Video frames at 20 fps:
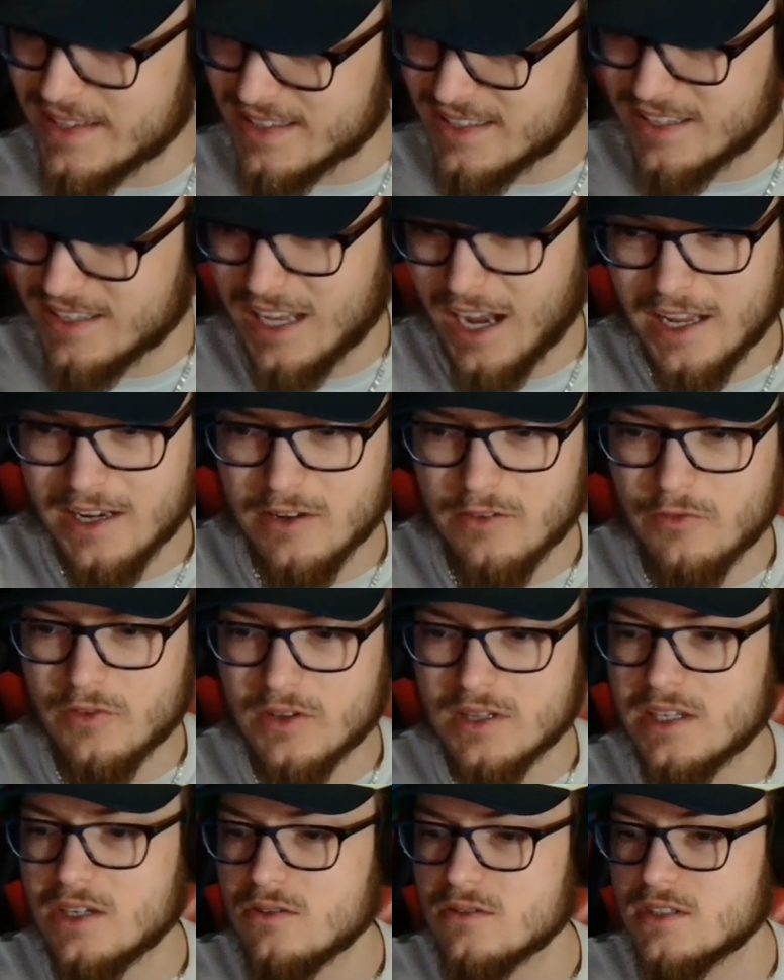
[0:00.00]
kind of a
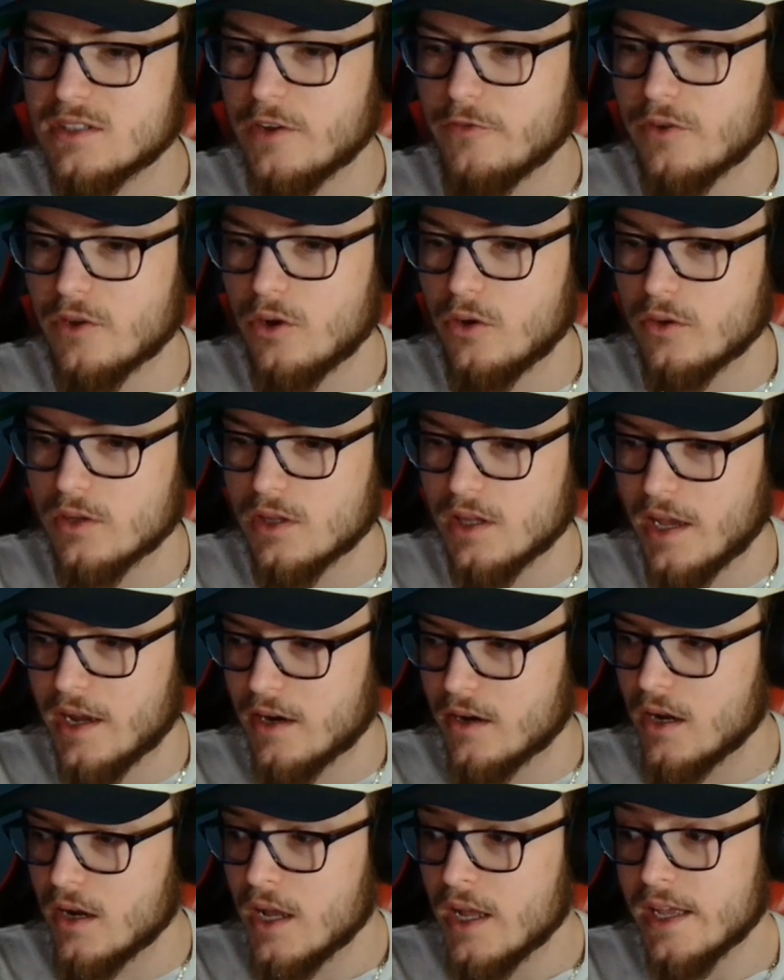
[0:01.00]
little difficult
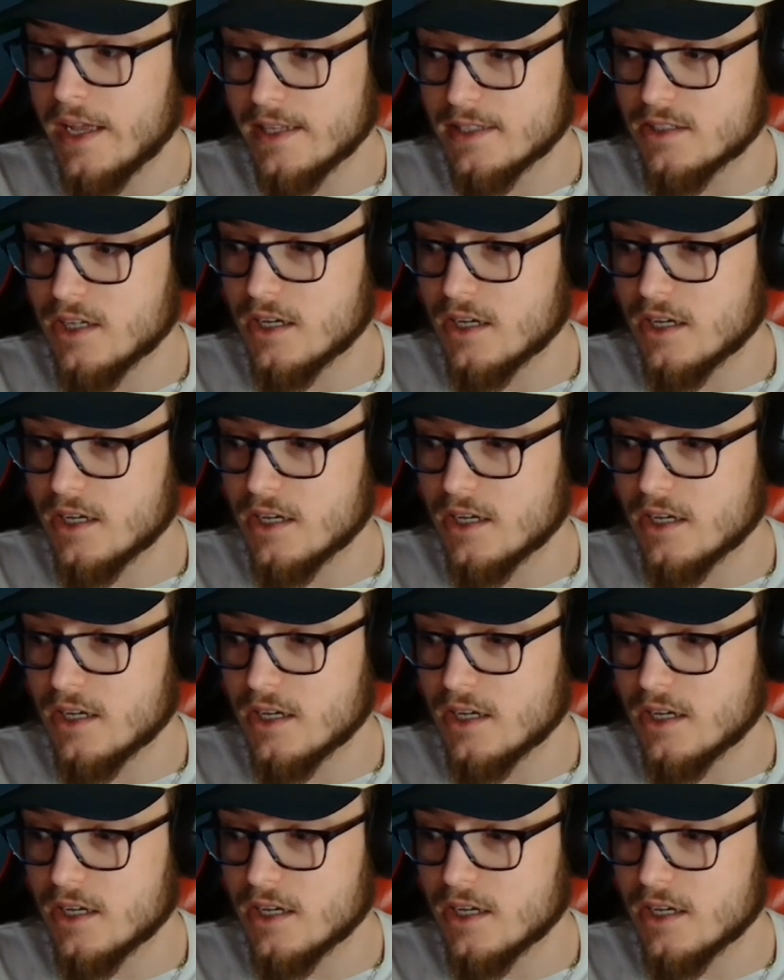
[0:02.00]
there. It